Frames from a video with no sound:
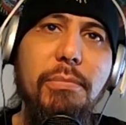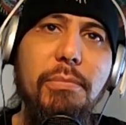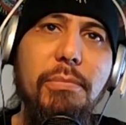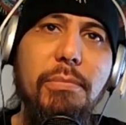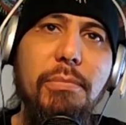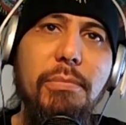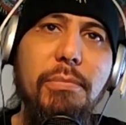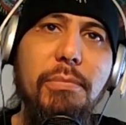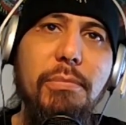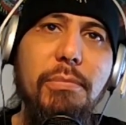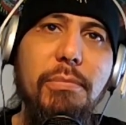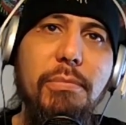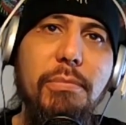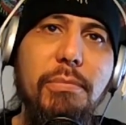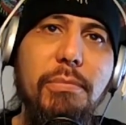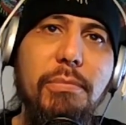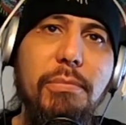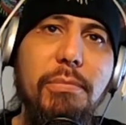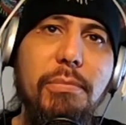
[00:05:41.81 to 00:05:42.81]

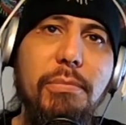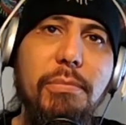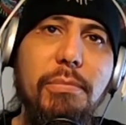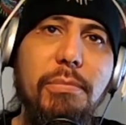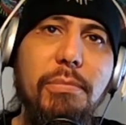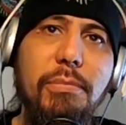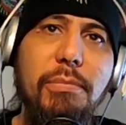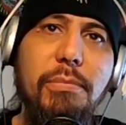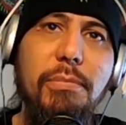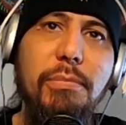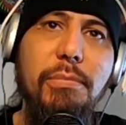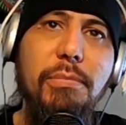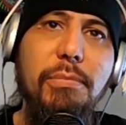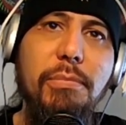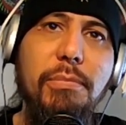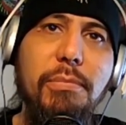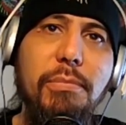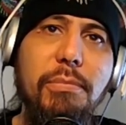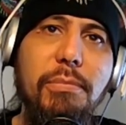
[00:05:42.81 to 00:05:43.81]

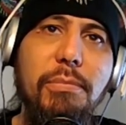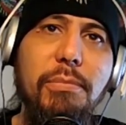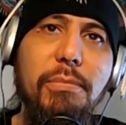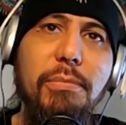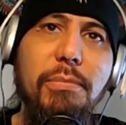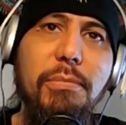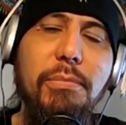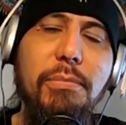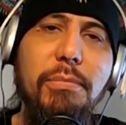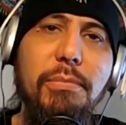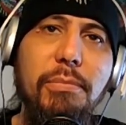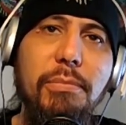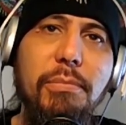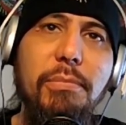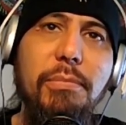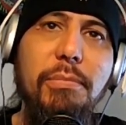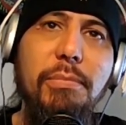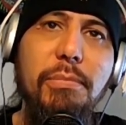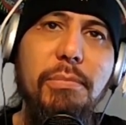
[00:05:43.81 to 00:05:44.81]

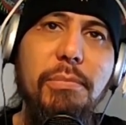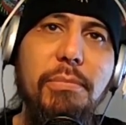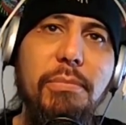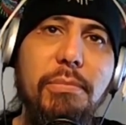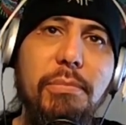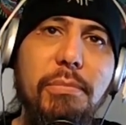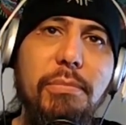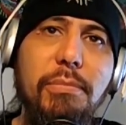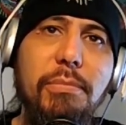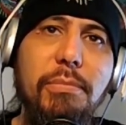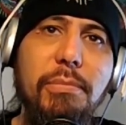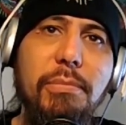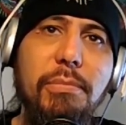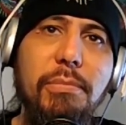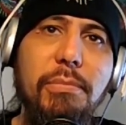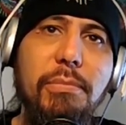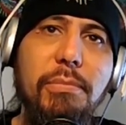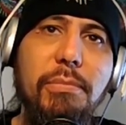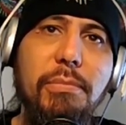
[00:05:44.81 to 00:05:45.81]

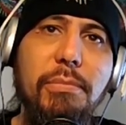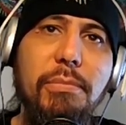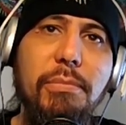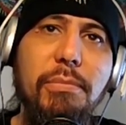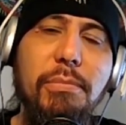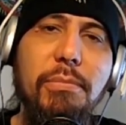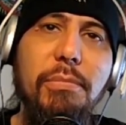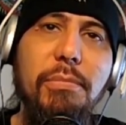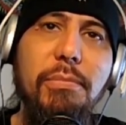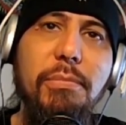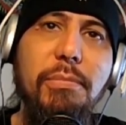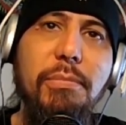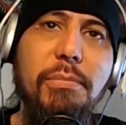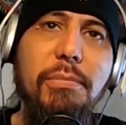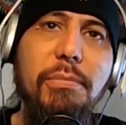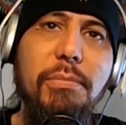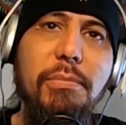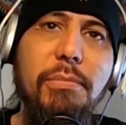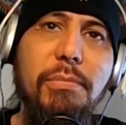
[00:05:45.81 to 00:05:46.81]

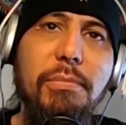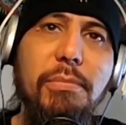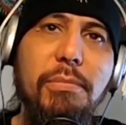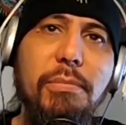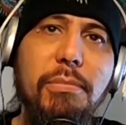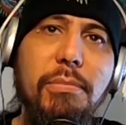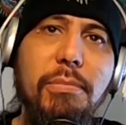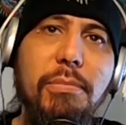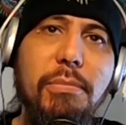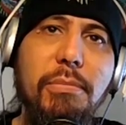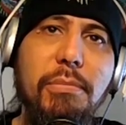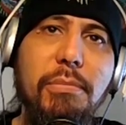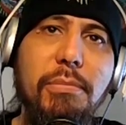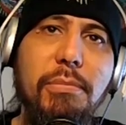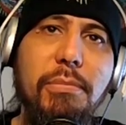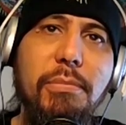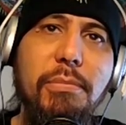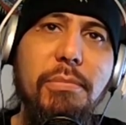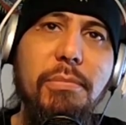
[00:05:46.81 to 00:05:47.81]

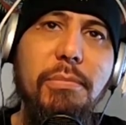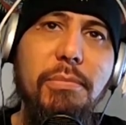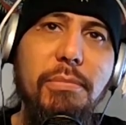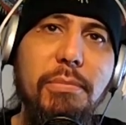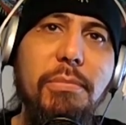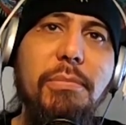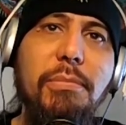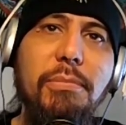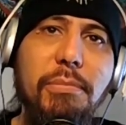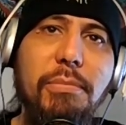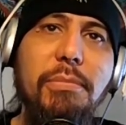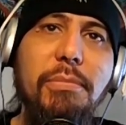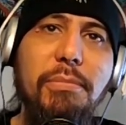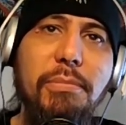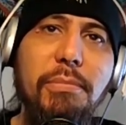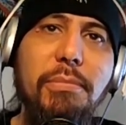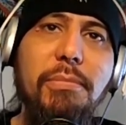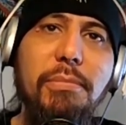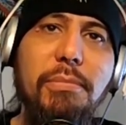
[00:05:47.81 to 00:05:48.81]

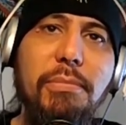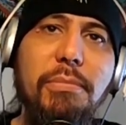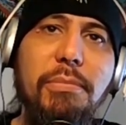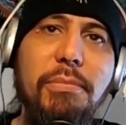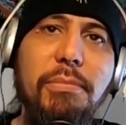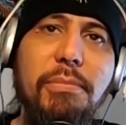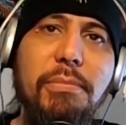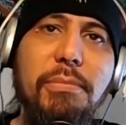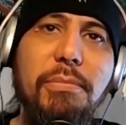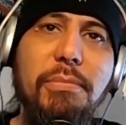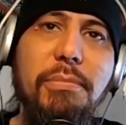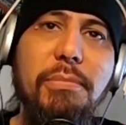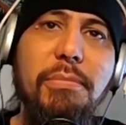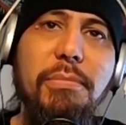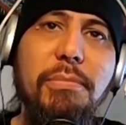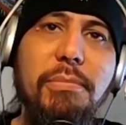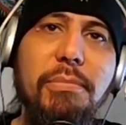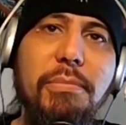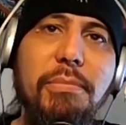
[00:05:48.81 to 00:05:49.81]

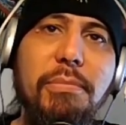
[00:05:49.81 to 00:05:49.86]
(silent)